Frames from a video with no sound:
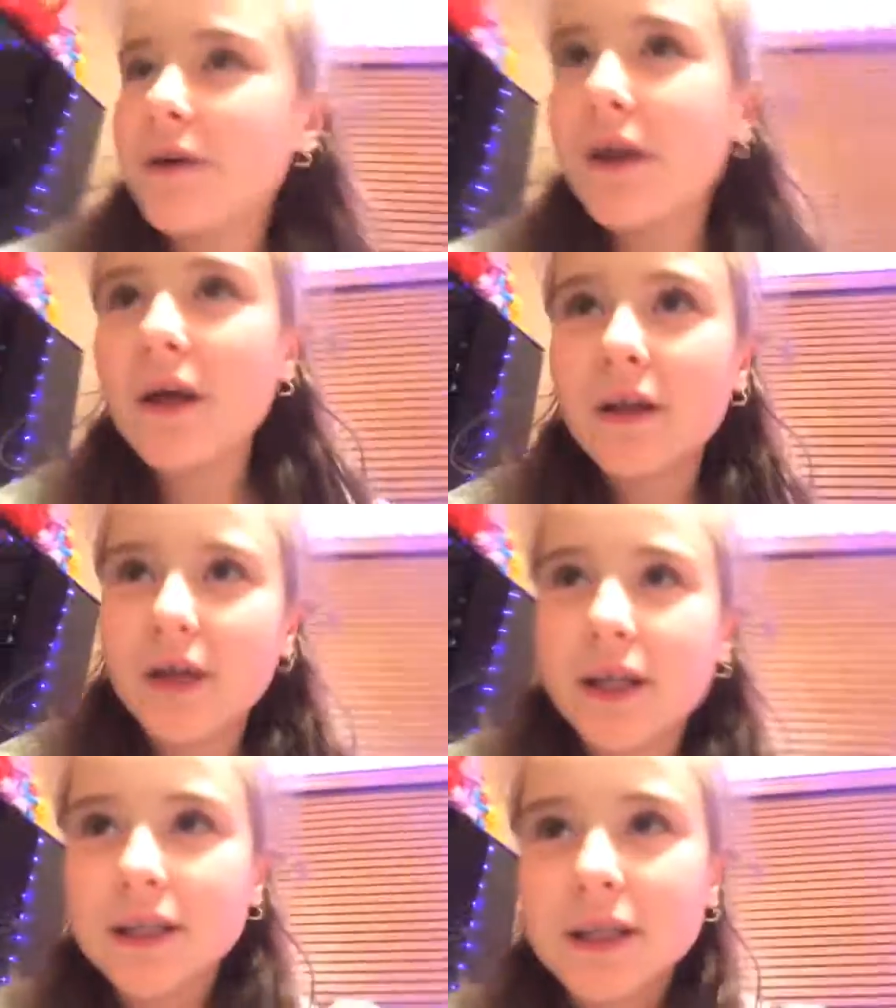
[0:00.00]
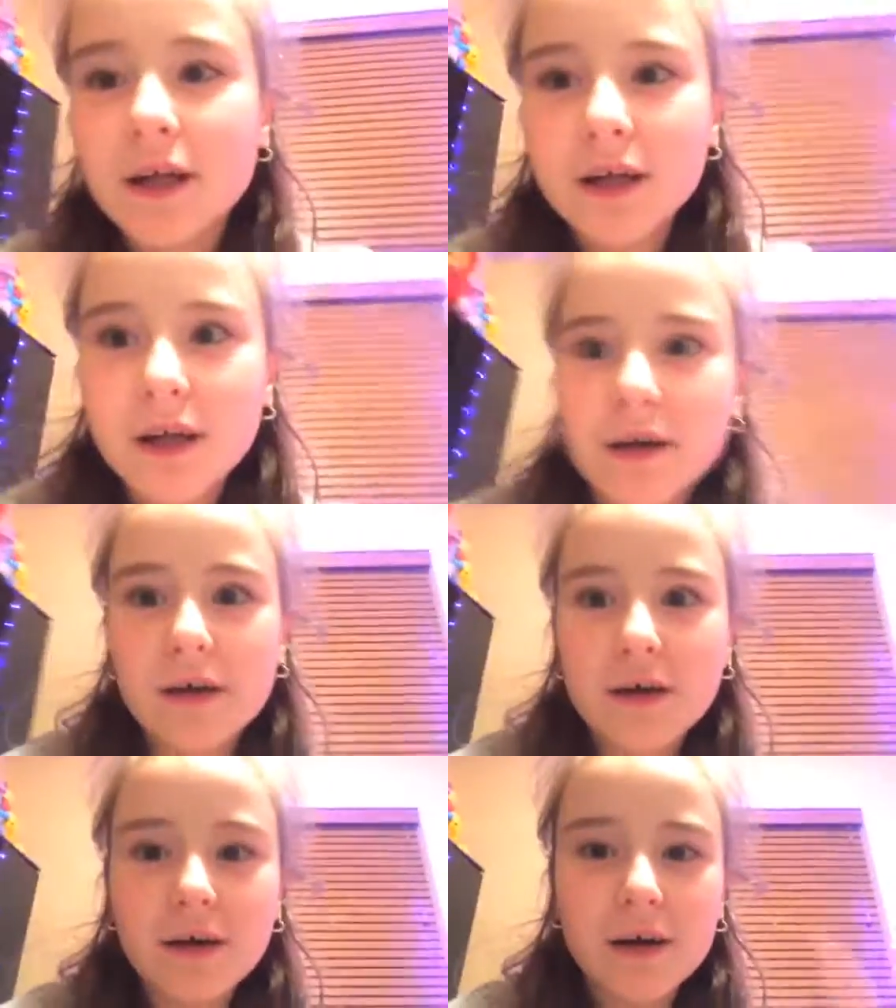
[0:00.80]
already cleaned it like
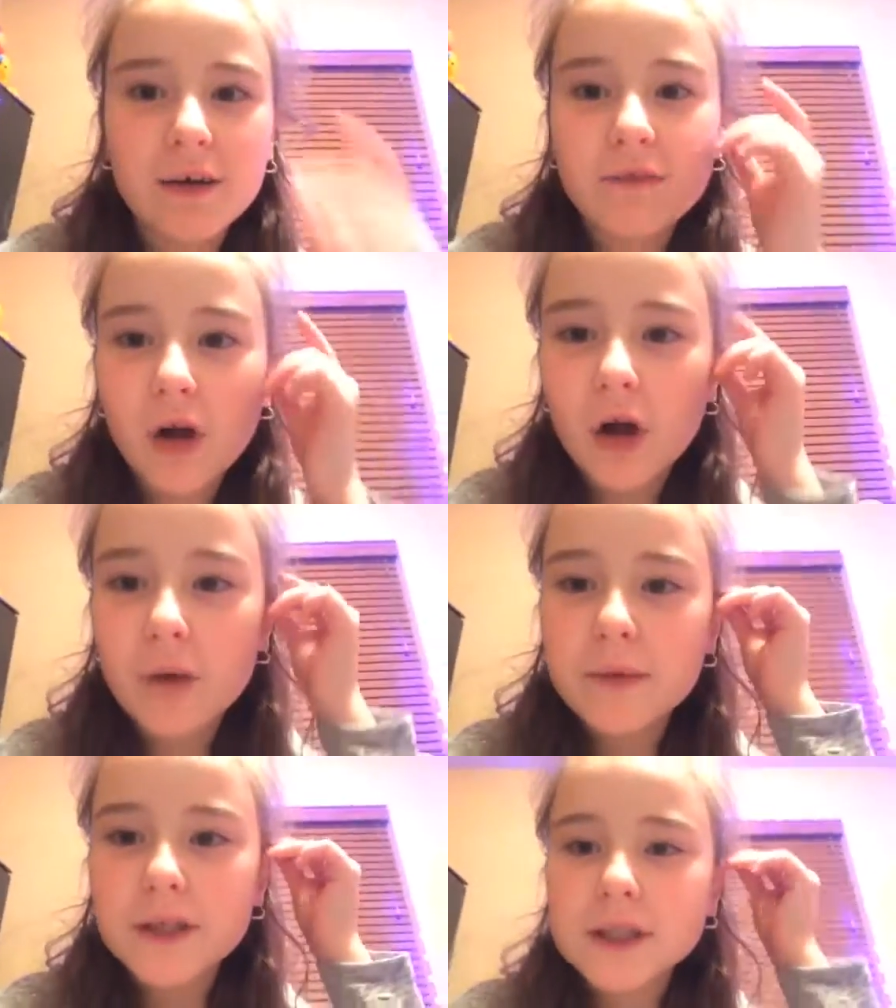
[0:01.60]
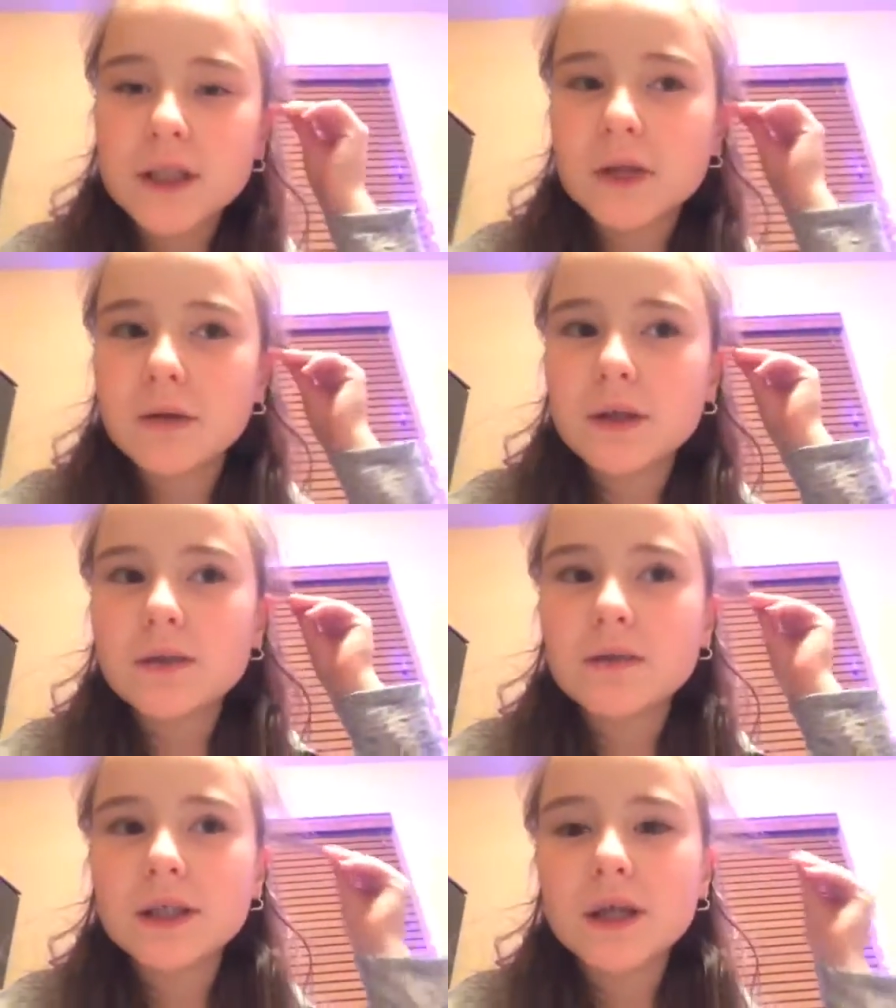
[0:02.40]
in Vlogmas, so
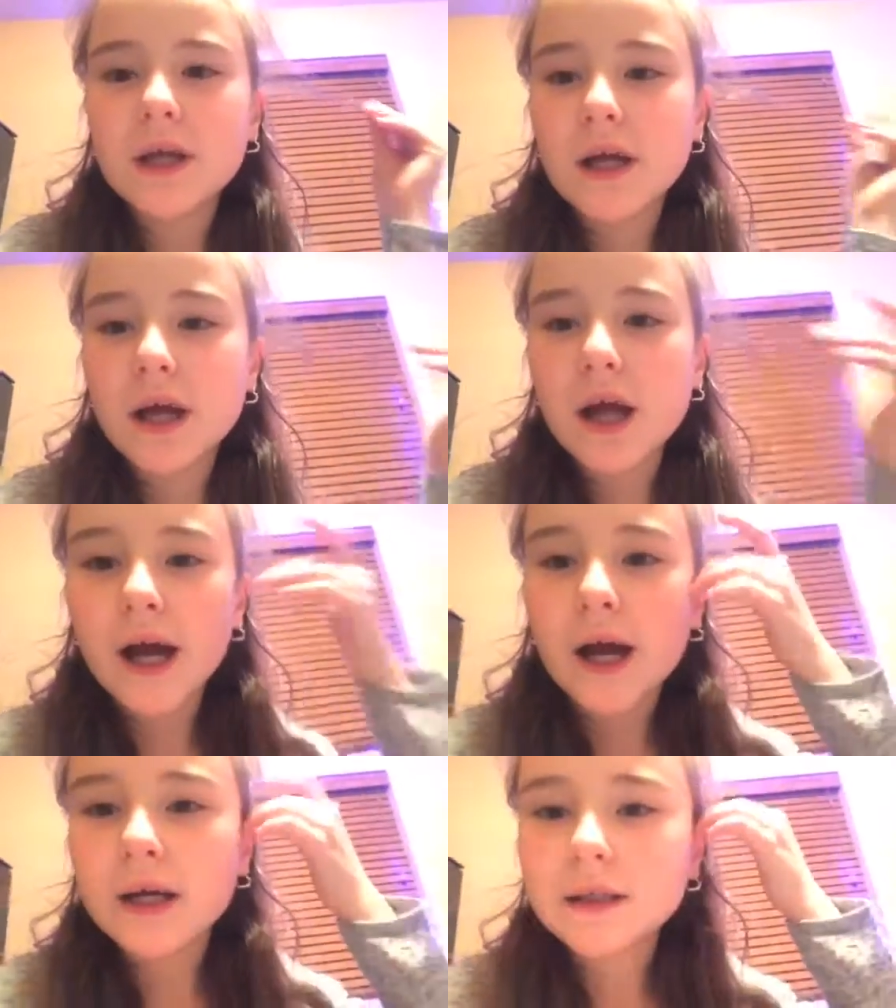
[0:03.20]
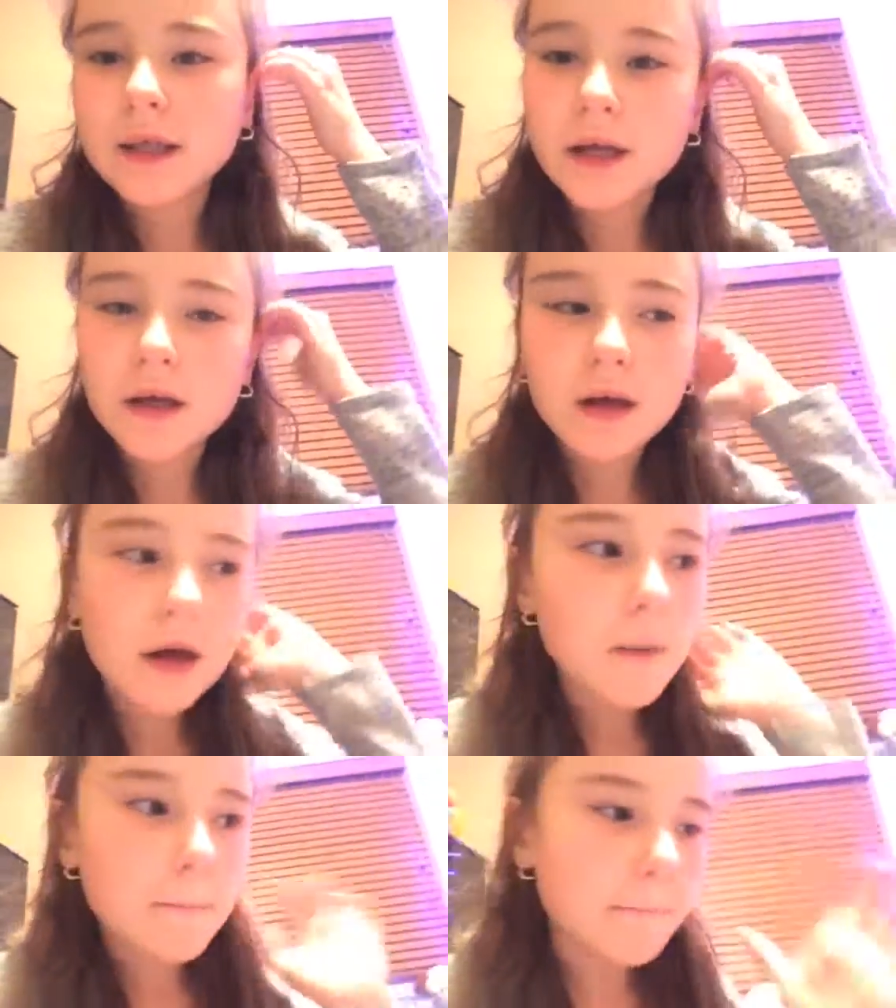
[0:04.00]
it wasn't like as like
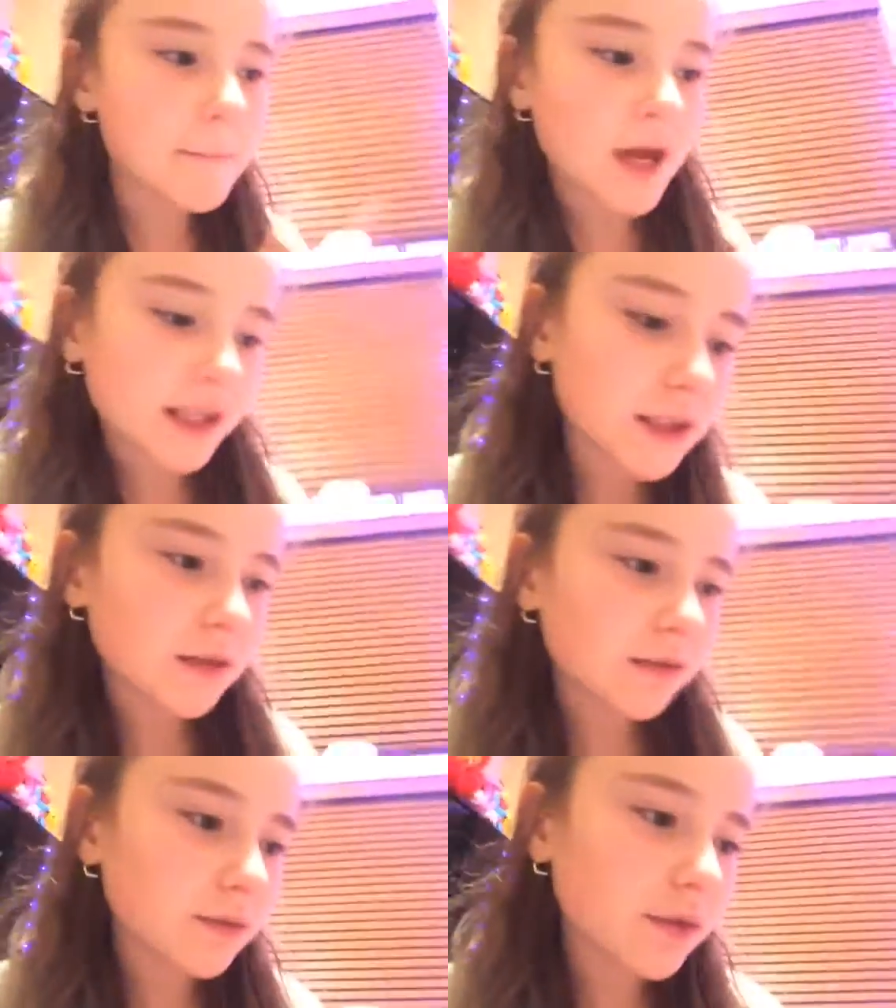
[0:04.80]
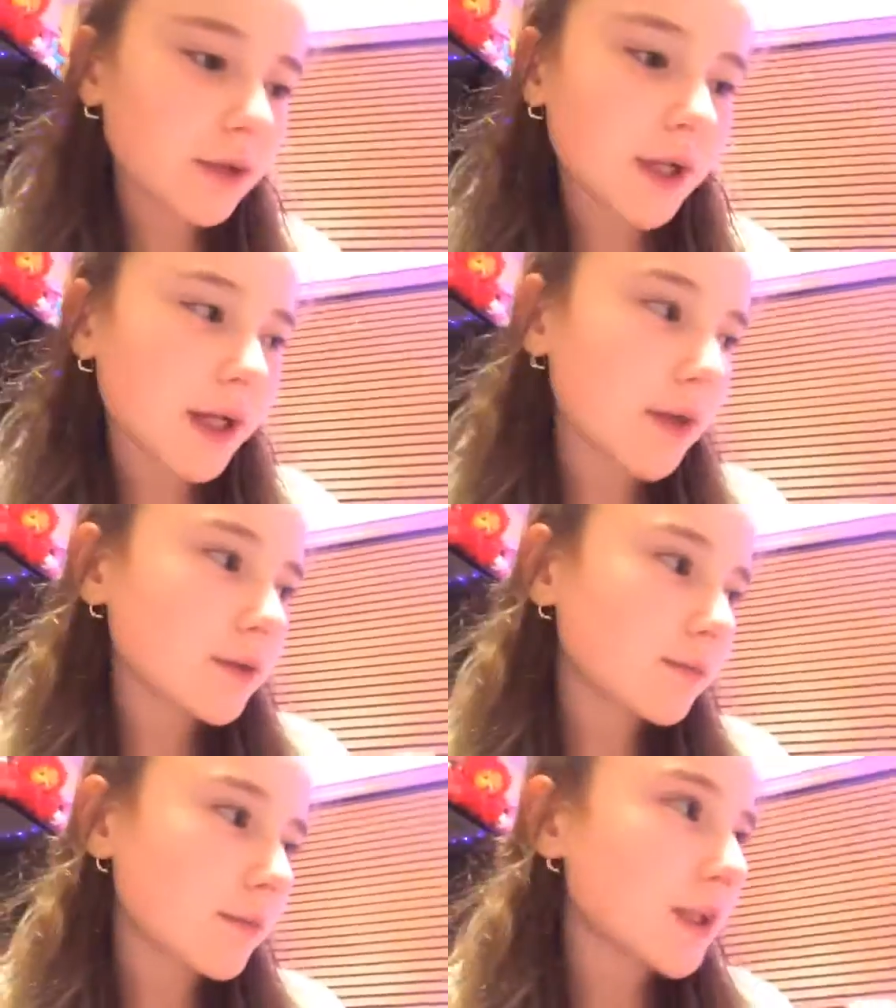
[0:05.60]
messy. Well, like it
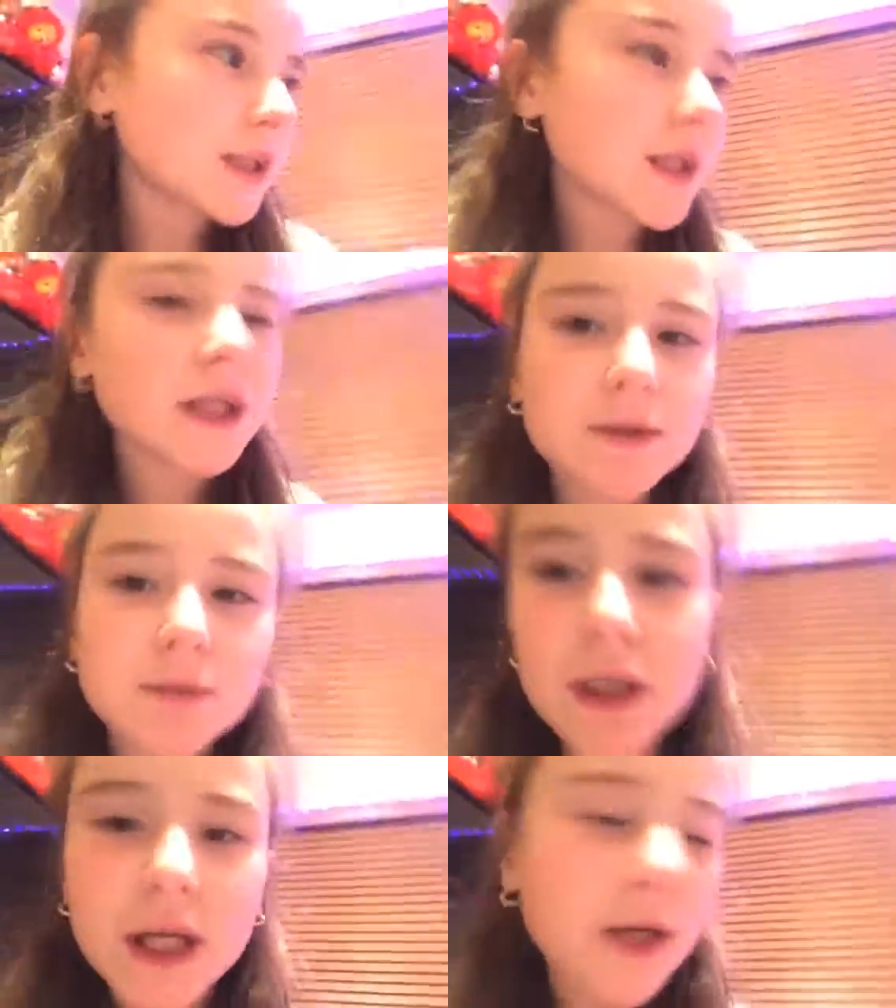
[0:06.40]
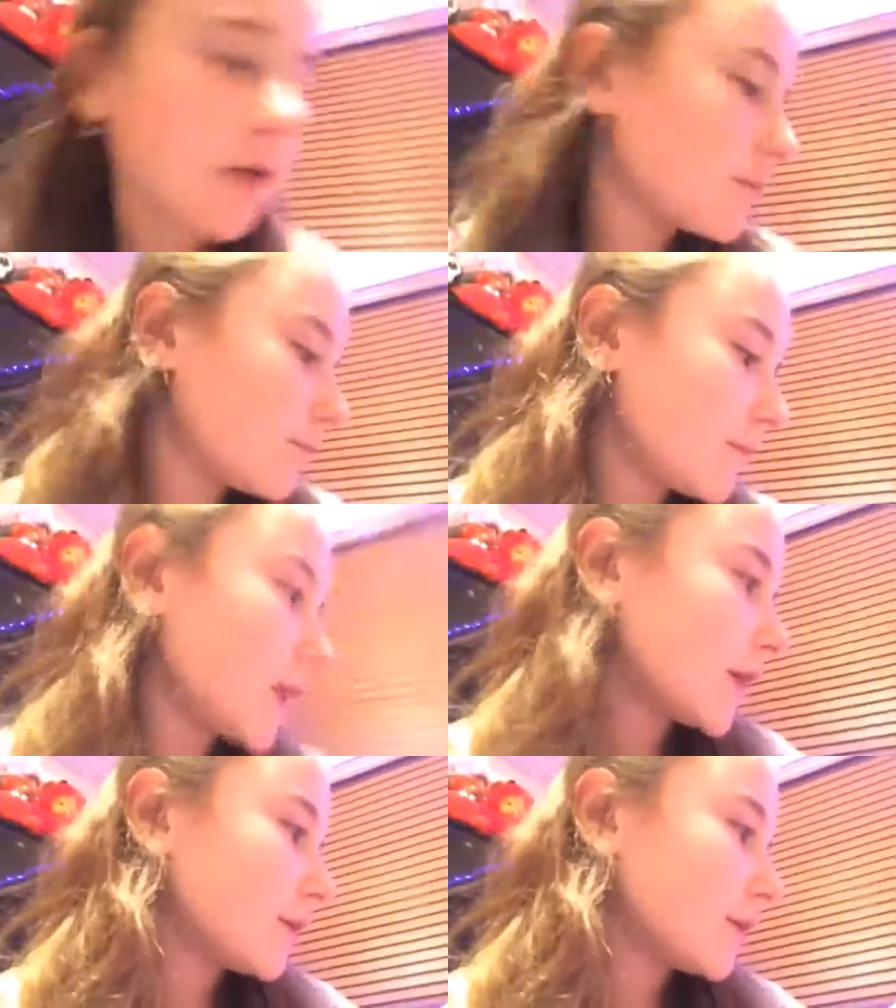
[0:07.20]
was messy because we like me and